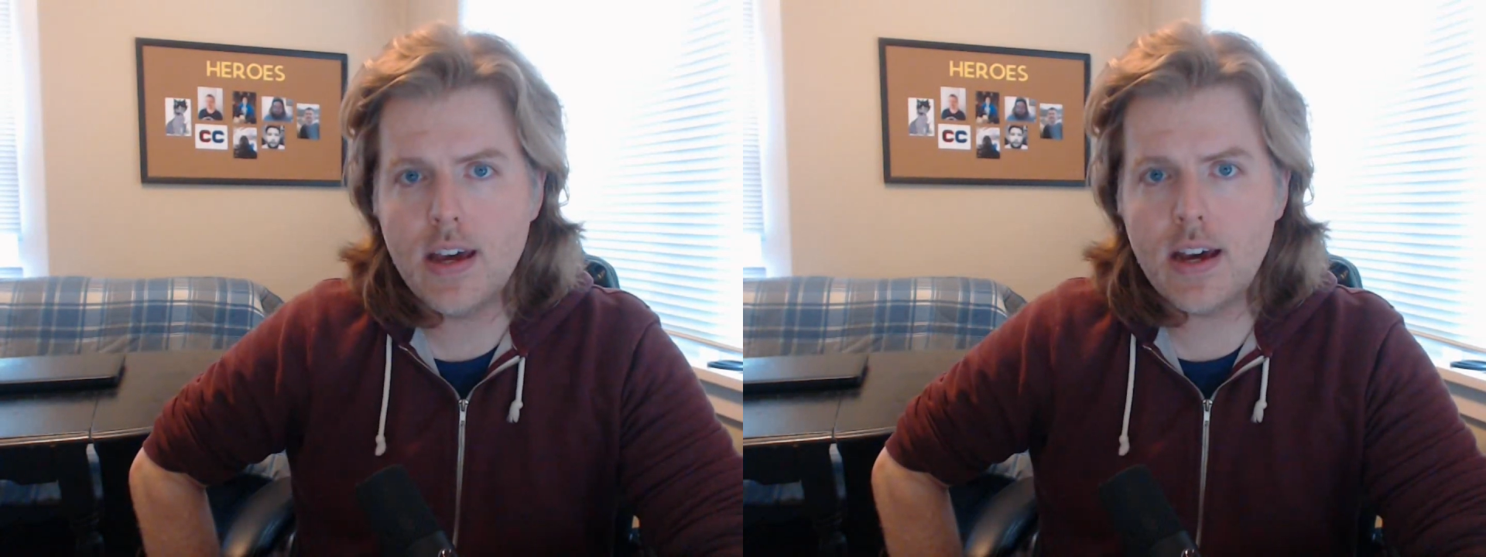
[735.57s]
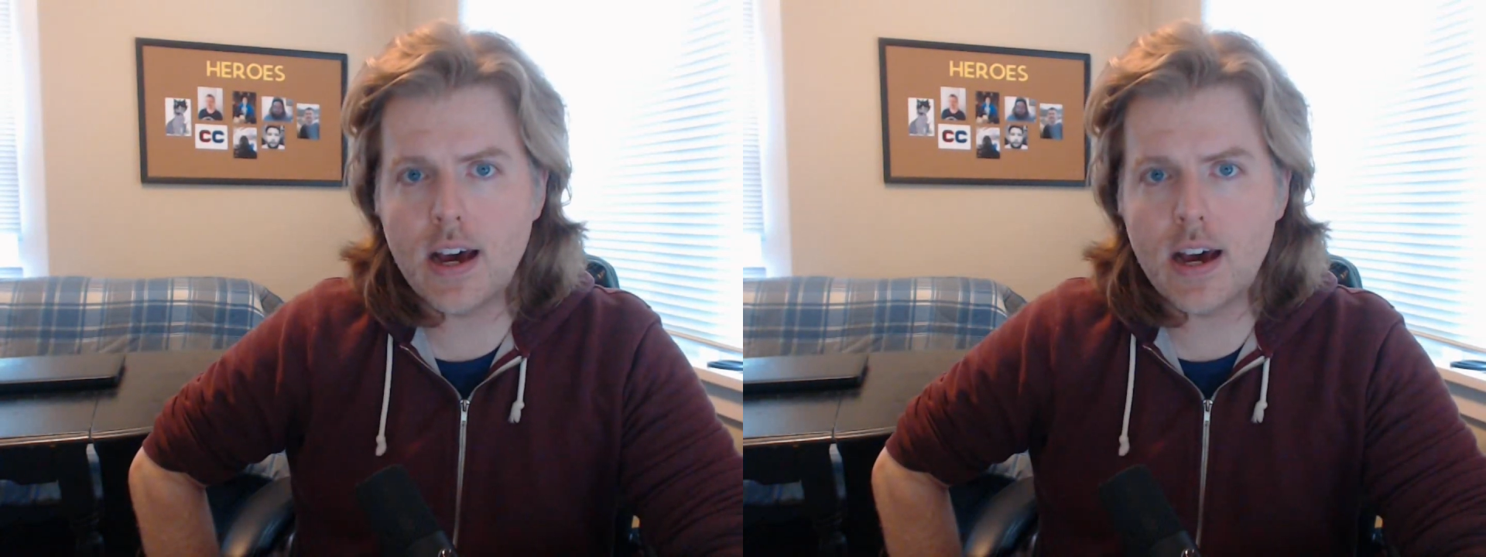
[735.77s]

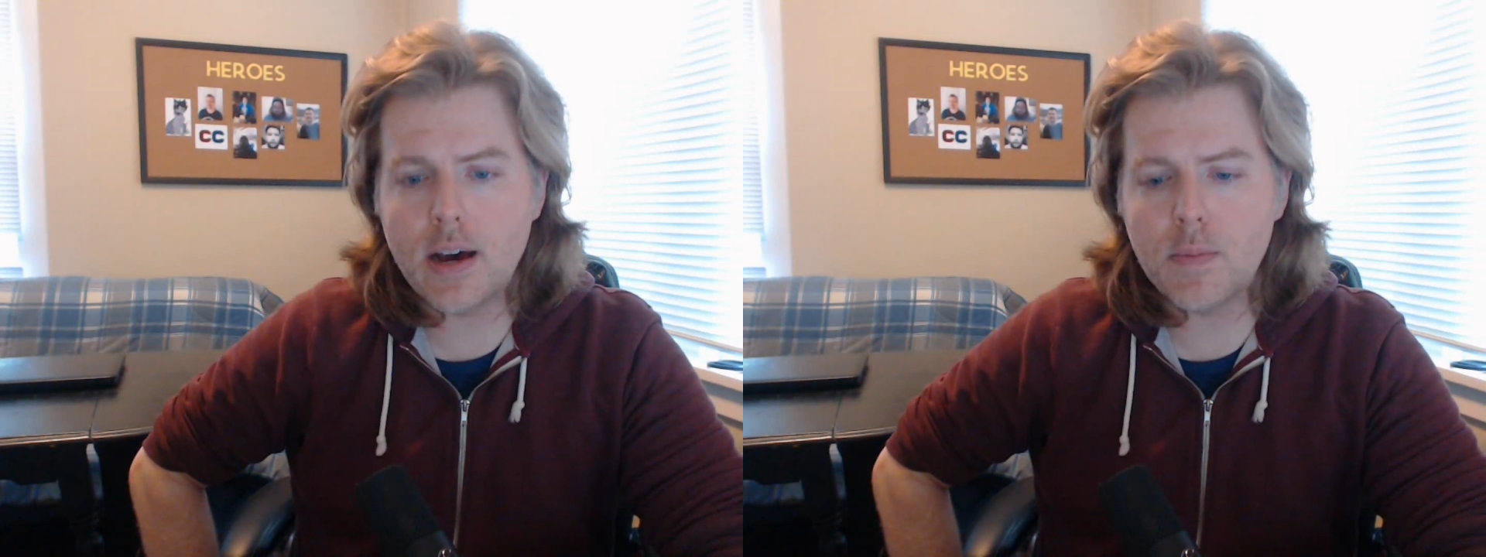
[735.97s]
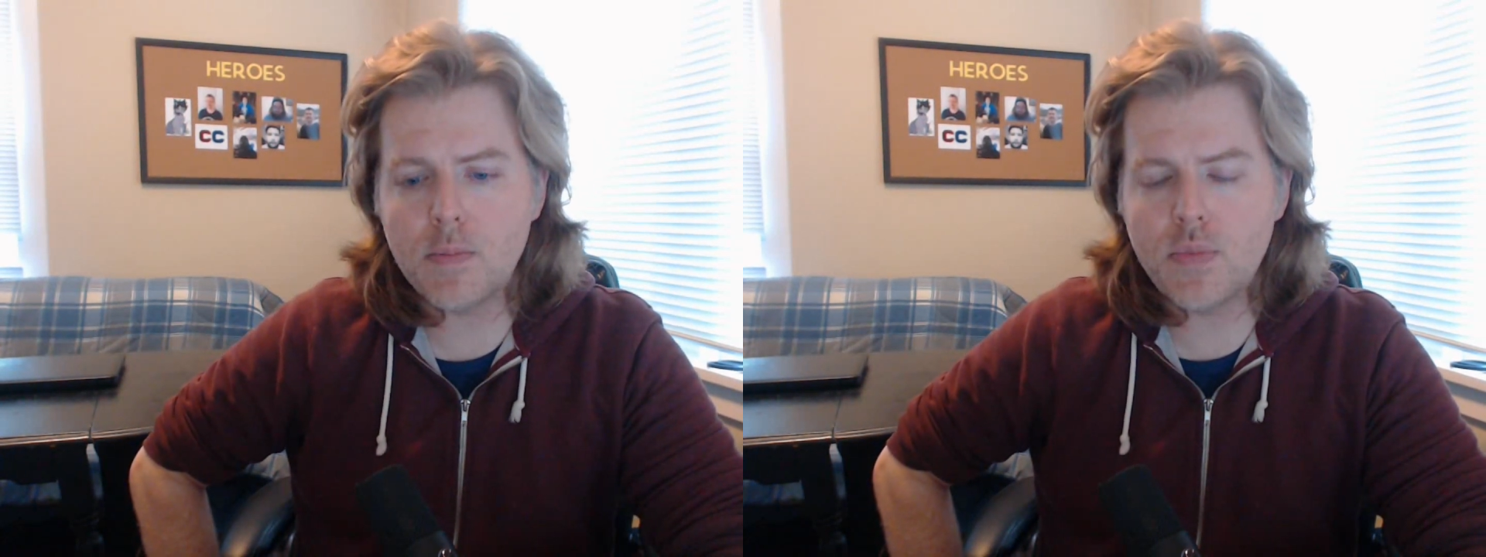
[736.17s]

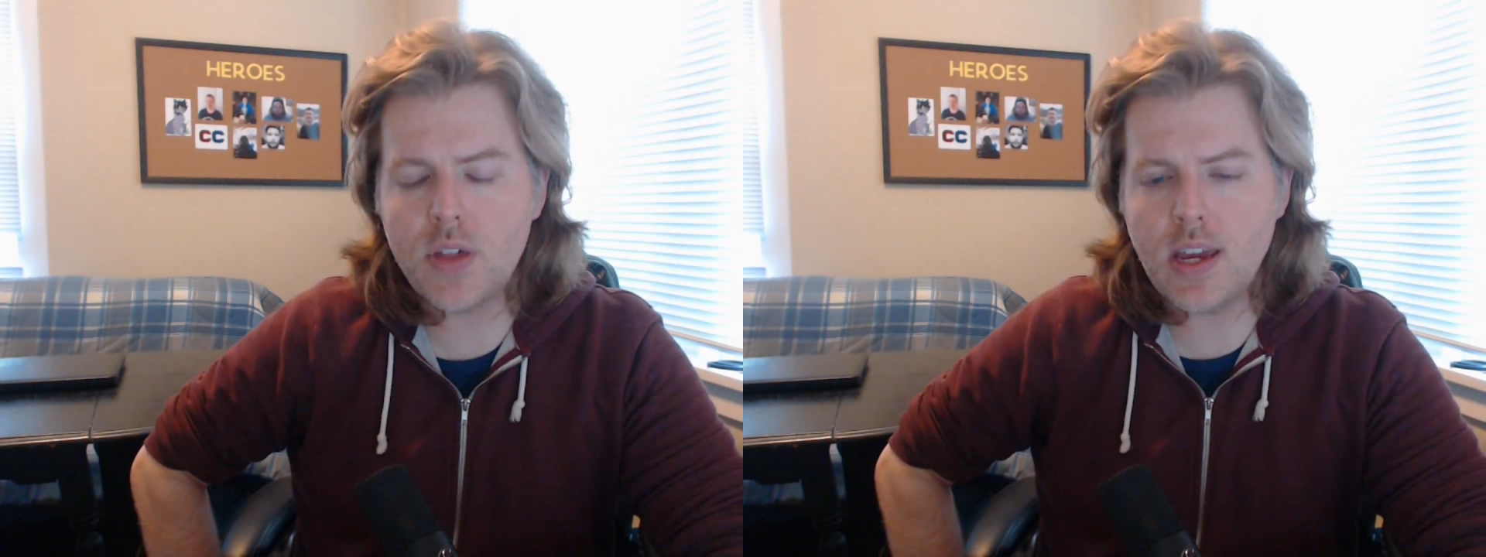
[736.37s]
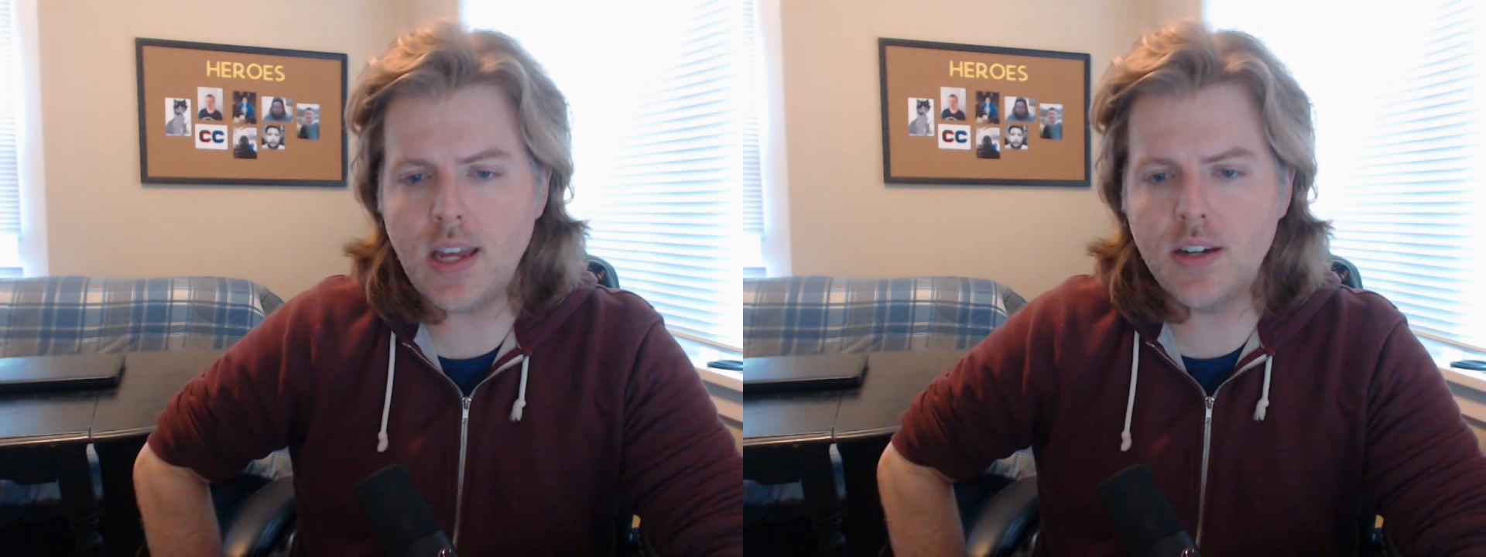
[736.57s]
um,
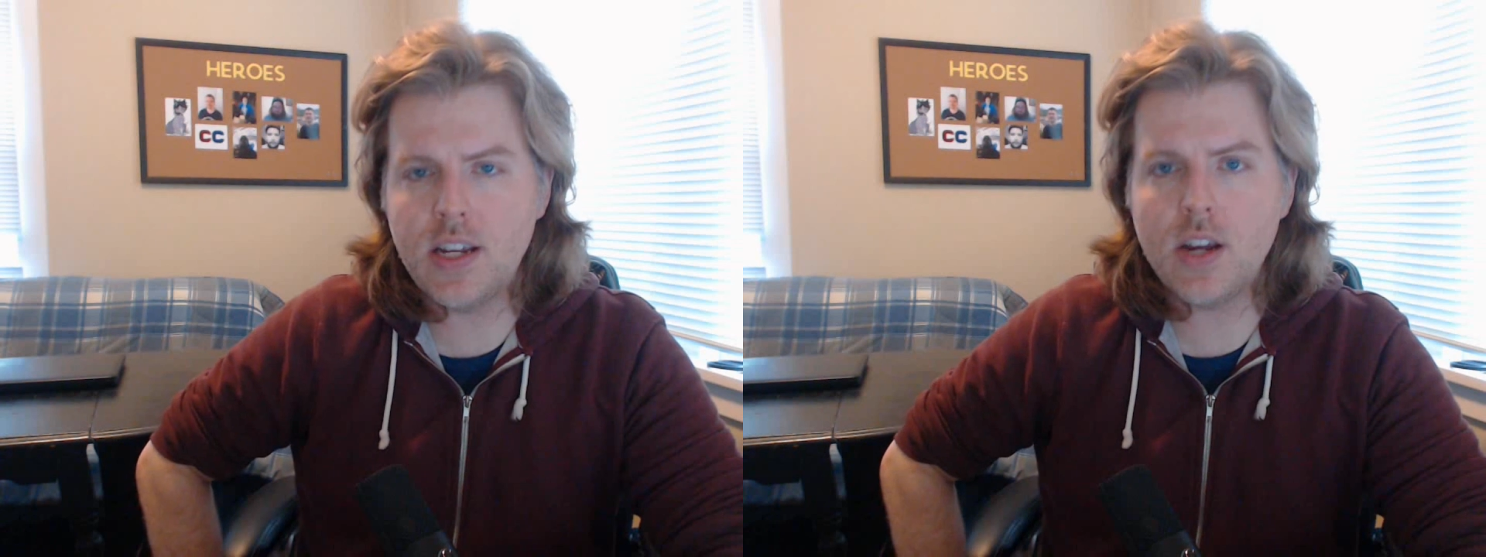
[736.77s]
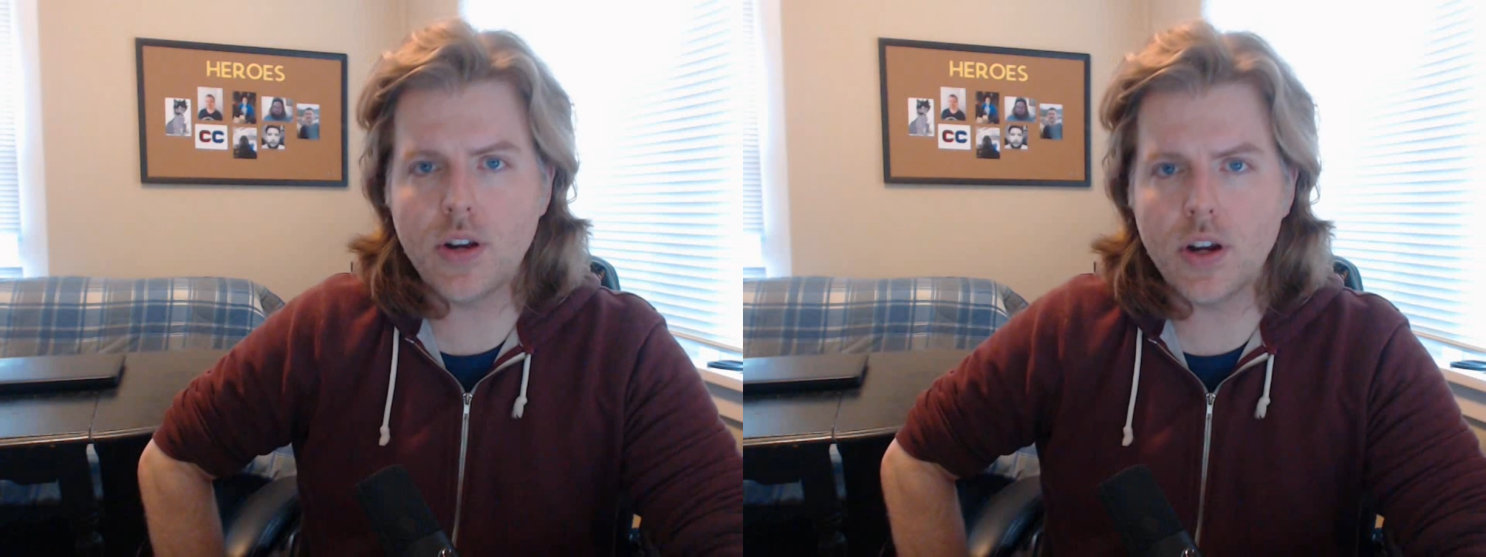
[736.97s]
the
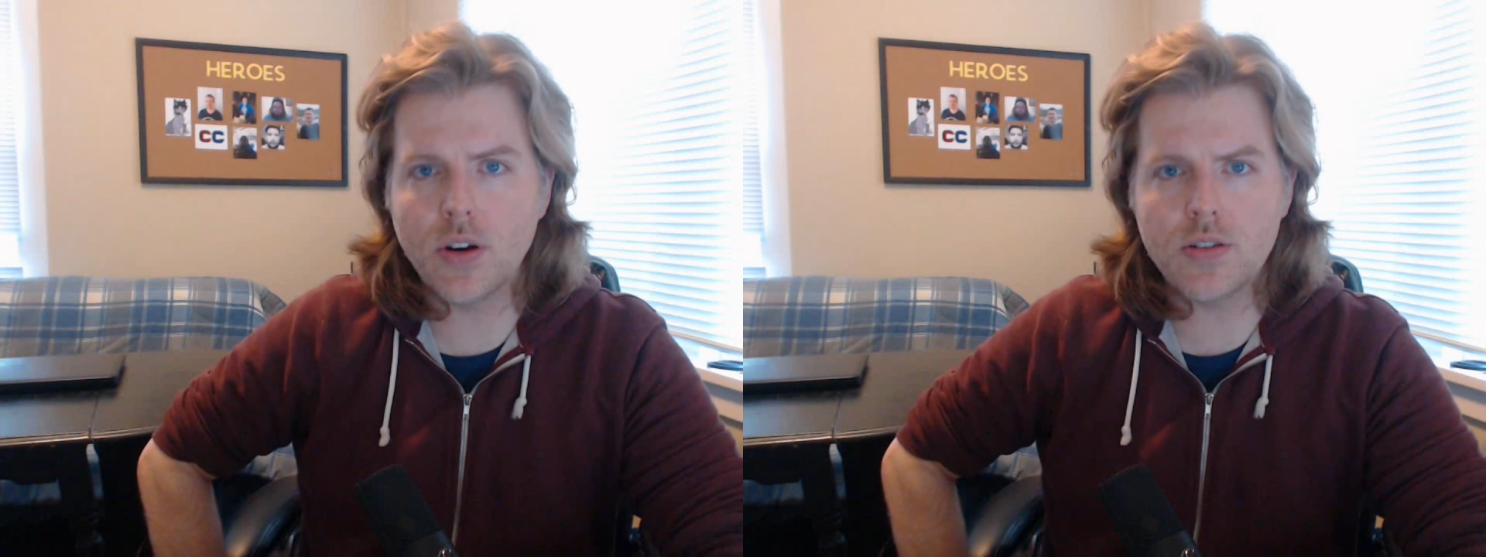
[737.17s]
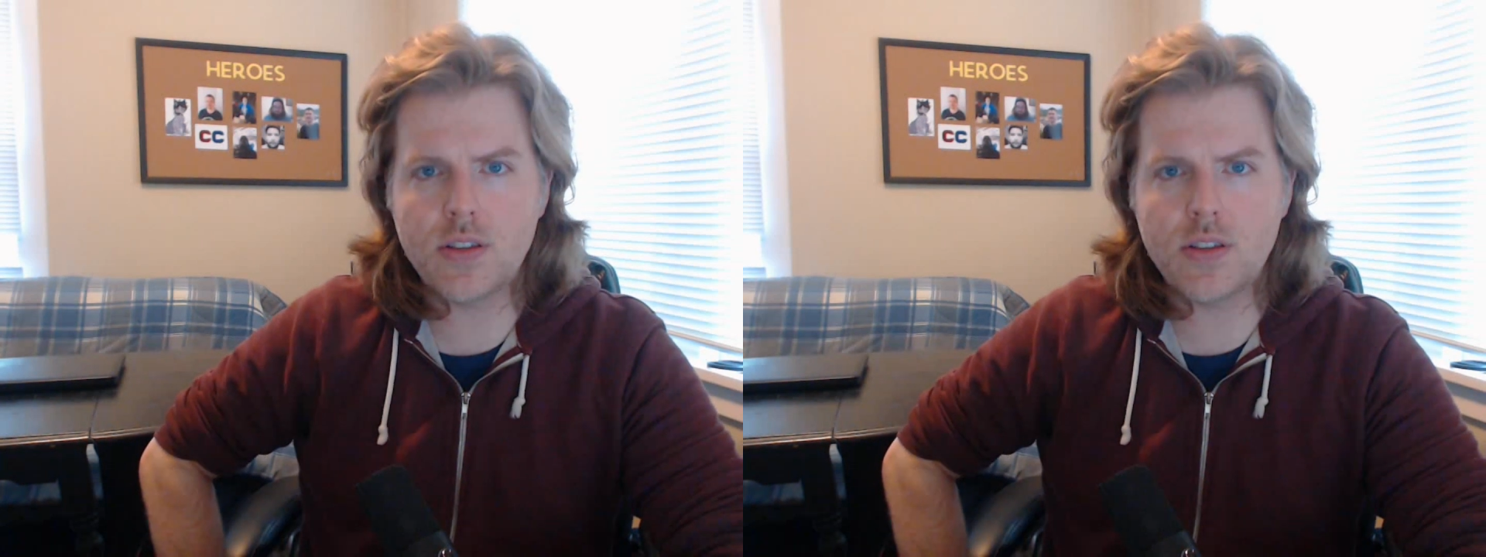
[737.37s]
interiors,